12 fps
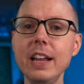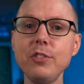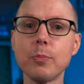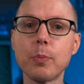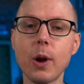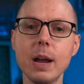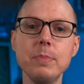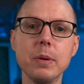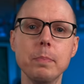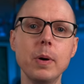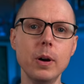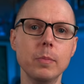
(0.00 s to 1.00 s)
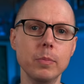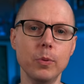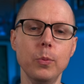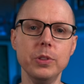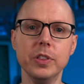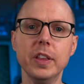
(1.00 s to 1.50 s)
of have to prime the pump
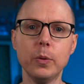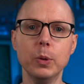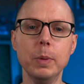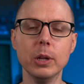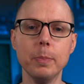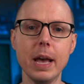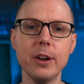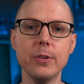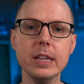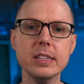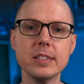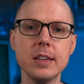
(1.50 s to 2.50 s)
with liquid metal batteries.